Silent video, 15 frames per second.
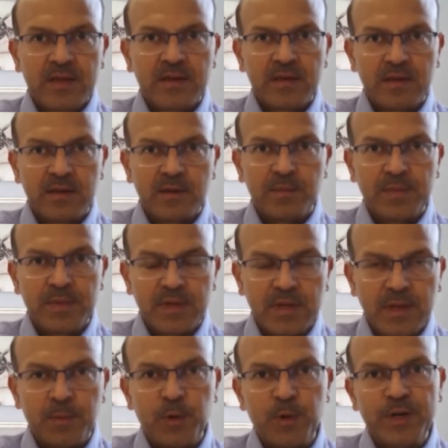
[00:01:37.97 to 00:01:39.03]
uh,
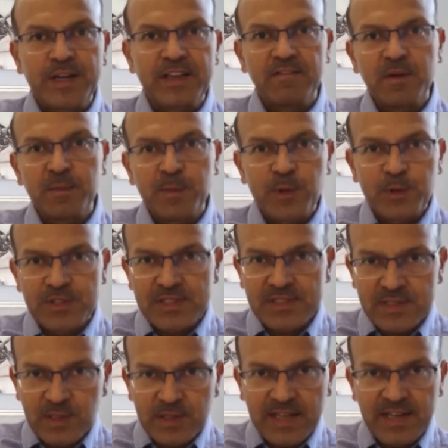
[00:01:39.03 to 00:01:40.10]
a punitive approach is
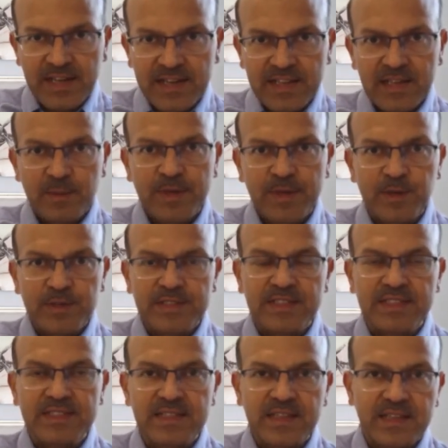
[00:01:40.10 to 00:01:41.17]
not ideal because it
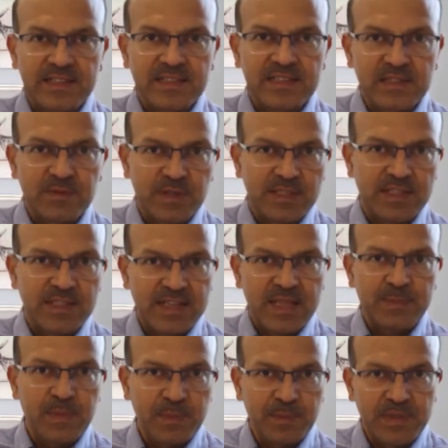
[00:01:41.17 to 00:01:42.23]
discourages further
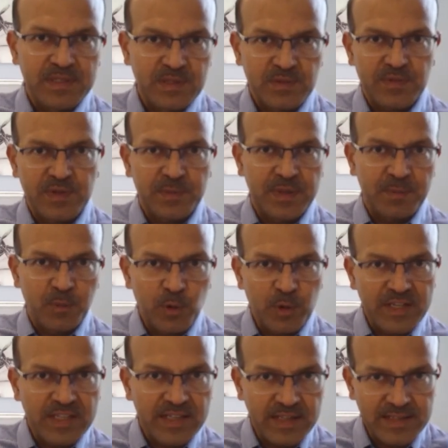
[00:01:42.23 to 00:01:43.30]
team members from
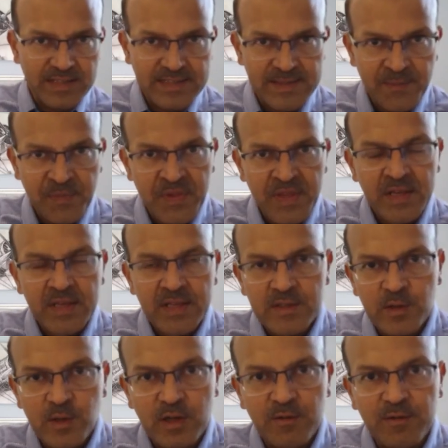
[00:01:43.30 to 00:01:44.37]
reporting errors
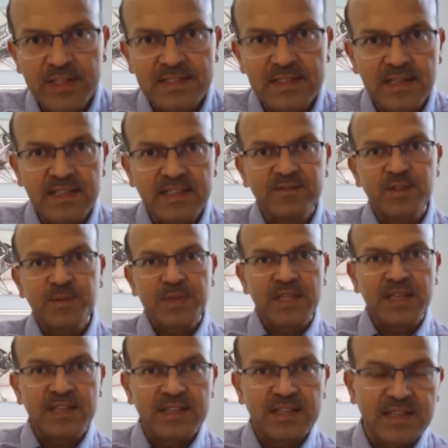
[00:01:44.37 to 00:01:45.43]
so always learn from the
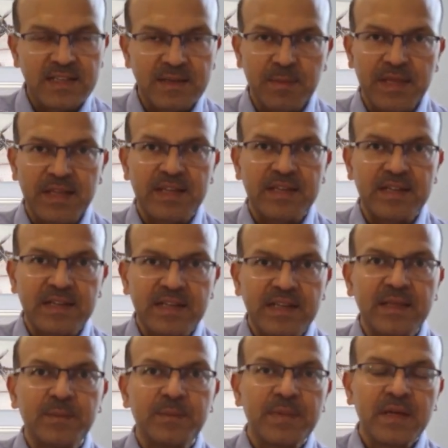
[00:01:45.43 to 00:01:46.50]
error and make it a
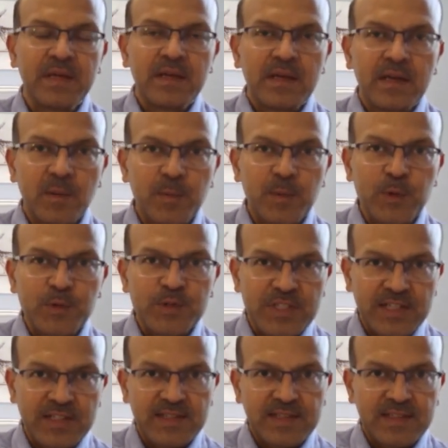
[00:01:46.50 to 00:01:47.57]
team approach
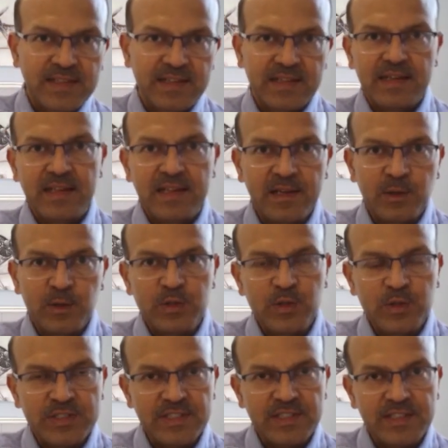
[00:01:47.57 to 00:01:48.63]
rather than an
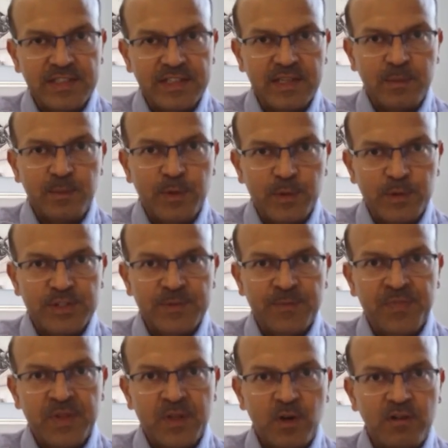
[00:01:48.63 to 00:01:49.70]
individual centric approach
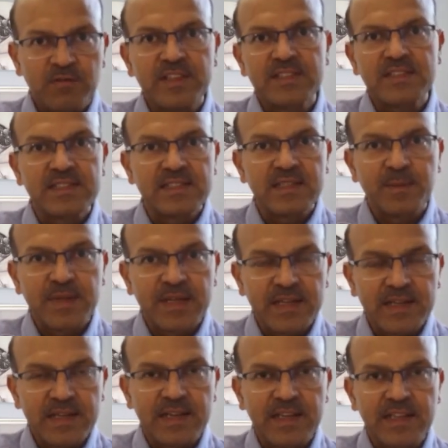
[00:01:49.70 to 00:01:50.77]
always
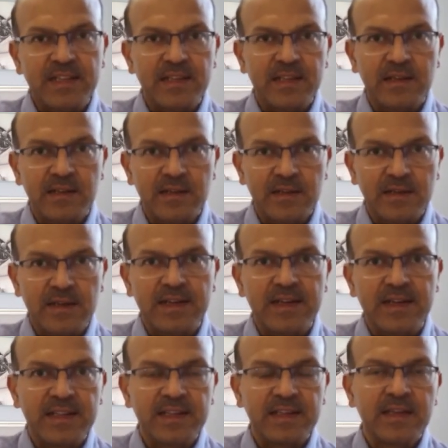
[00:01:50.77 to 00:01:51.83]
disseminate any uh,
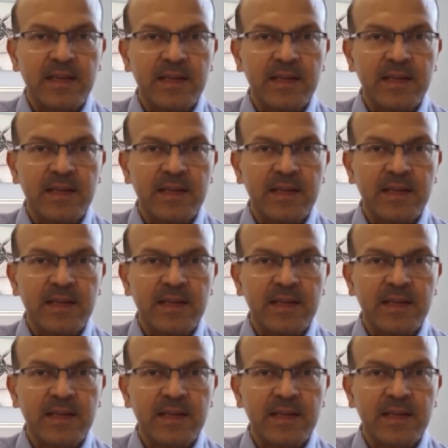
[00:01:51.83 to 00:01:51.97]
learning